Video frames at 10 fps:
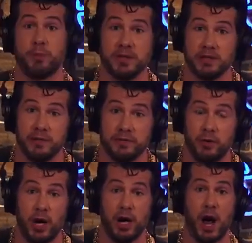a
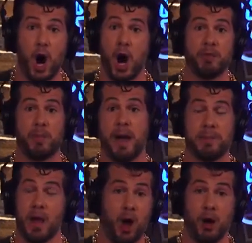precedent
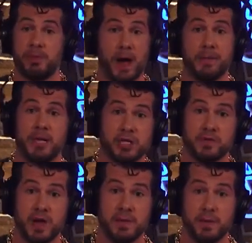for armed populations
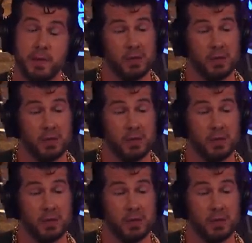fighting people?